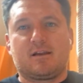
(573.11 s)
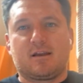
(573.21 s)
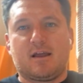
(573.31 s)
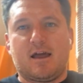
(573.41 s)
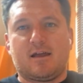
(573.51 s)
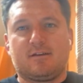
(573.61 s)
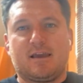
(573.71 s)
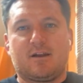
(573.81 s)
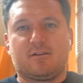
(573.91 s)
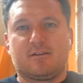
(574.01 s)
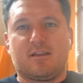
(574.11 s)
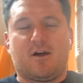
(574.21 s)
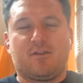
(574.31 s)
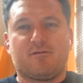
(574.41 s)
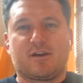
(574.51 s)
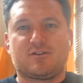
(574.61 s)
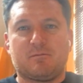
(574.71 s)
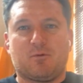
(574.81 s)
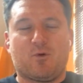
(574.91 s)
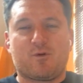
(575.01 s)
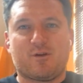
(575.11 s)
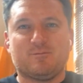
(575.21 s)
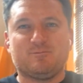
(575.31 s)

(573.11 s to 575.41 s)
evening to get on the victory board.